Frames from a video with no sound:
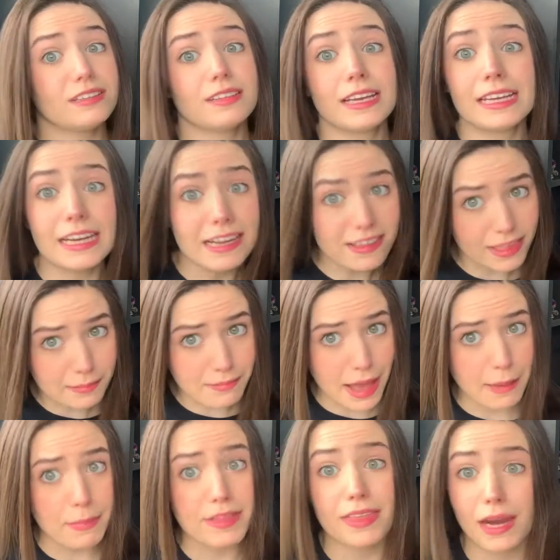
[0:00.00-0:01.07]
and it is the
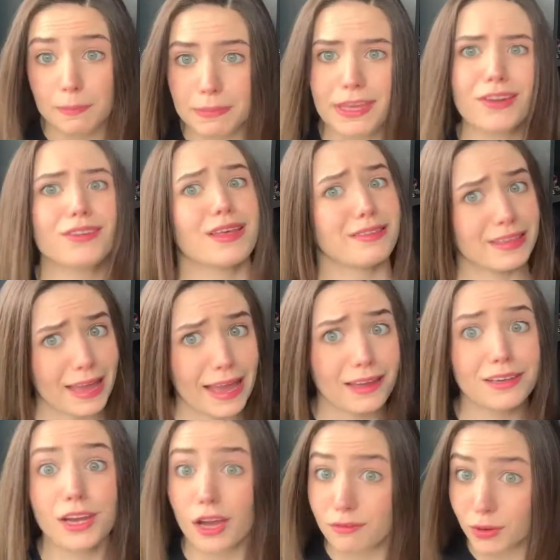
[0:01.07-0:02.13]
mem that appears at the
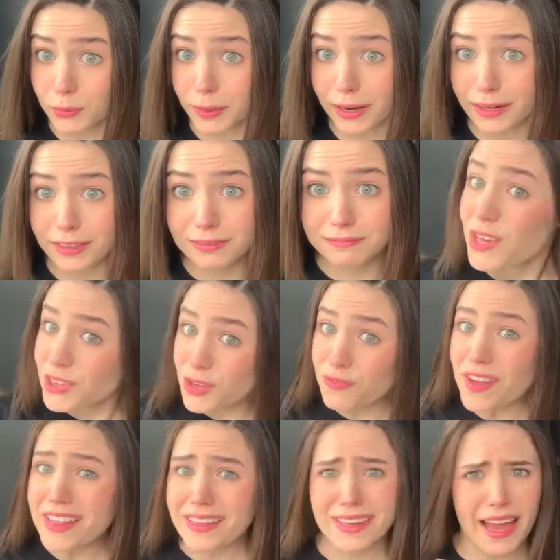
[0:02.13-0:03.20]
end of a word.
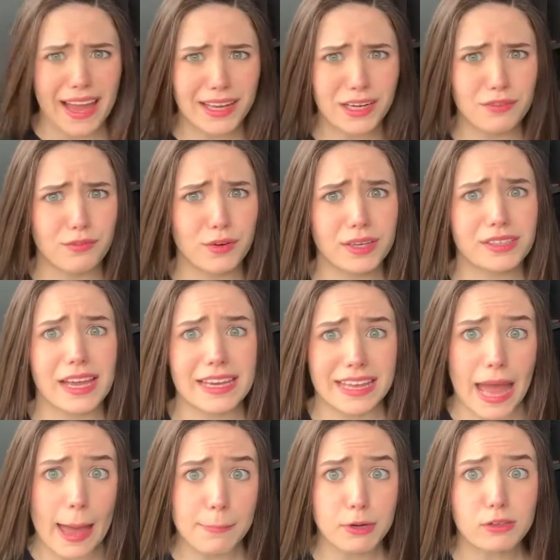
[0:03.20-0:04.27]
Sofits kind of work like
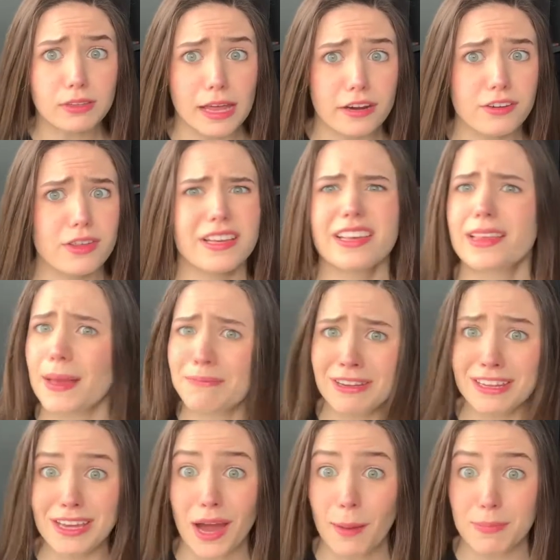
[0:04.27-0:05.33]
capital letters, except in
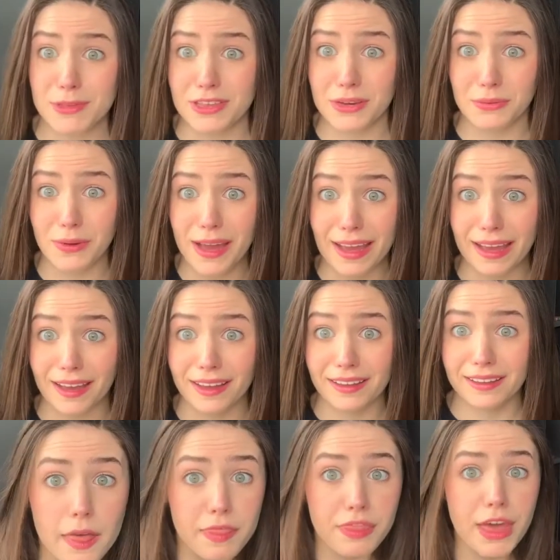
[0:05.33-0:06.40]
the opposite way.
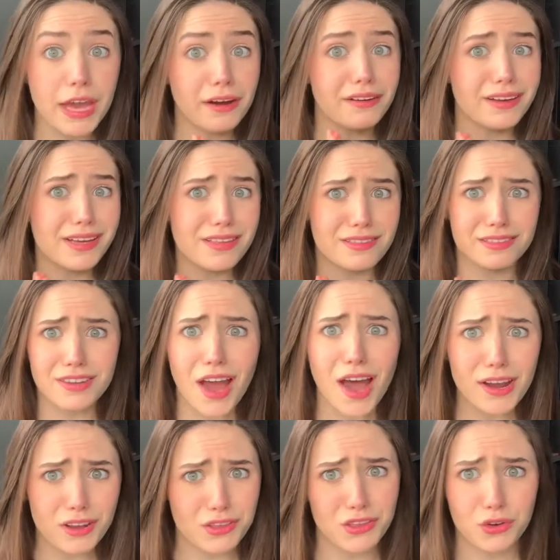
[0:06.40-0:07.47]
There is
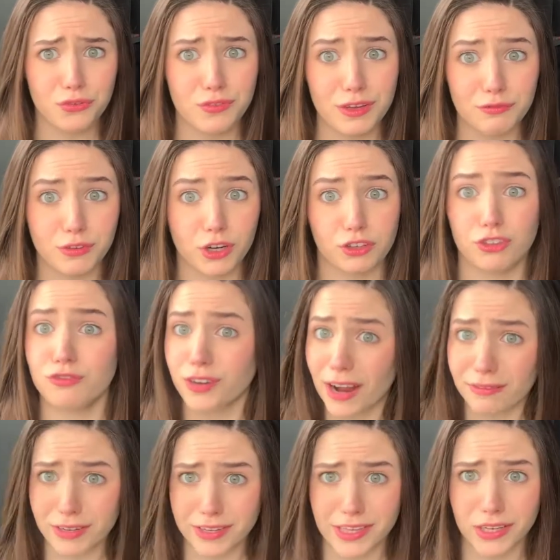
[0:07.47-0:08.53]
not a Sofit version for
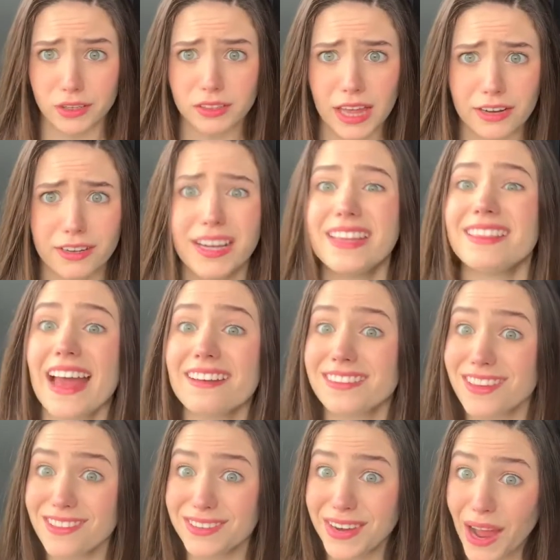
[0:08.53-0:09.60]
every single letter, and that
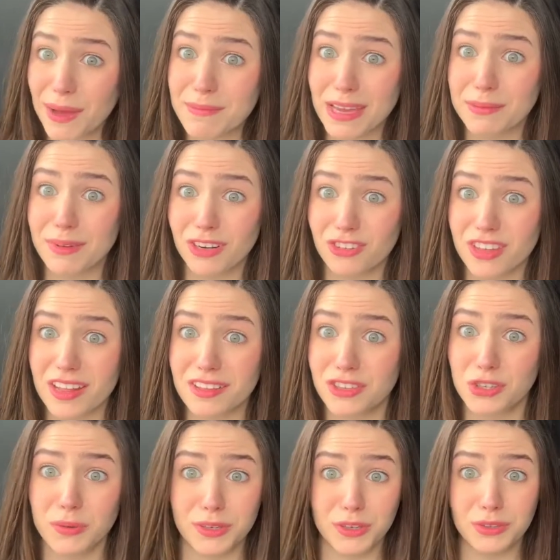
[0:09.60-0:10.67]
does not make much sense
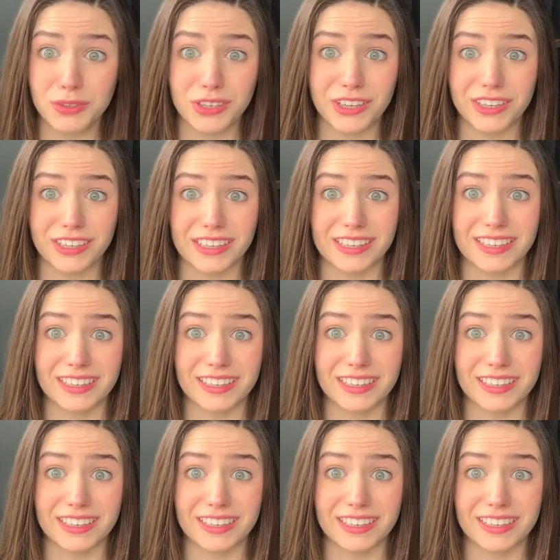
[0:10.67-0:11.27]
to a new learner.